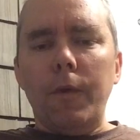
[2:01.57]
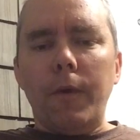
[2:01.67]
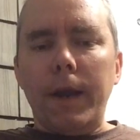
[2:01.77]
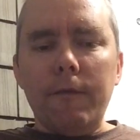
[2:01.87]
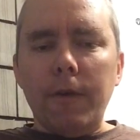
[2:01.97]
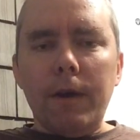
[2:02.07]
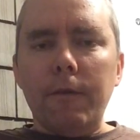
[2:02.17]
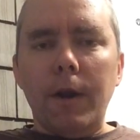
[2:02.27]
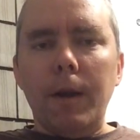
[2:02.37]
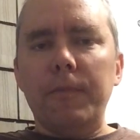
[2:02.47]
I get very,
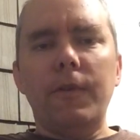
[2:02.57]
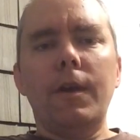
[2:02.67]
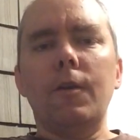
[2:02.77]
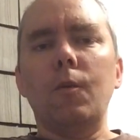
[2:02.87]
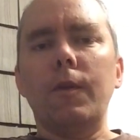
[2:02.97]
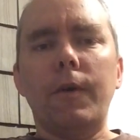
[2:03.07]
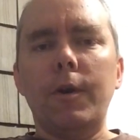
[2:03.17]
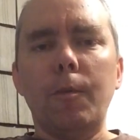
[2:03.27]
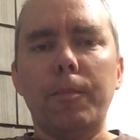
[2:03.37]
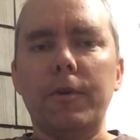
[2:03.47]
very upset or whether I
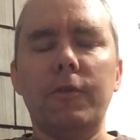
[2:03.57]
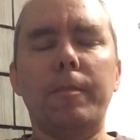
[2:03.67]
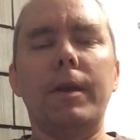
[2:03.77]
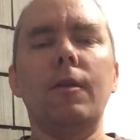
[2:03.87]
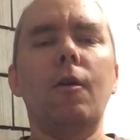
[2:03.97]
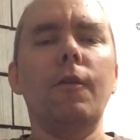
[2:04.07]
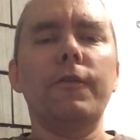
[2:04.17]
don't participate at all,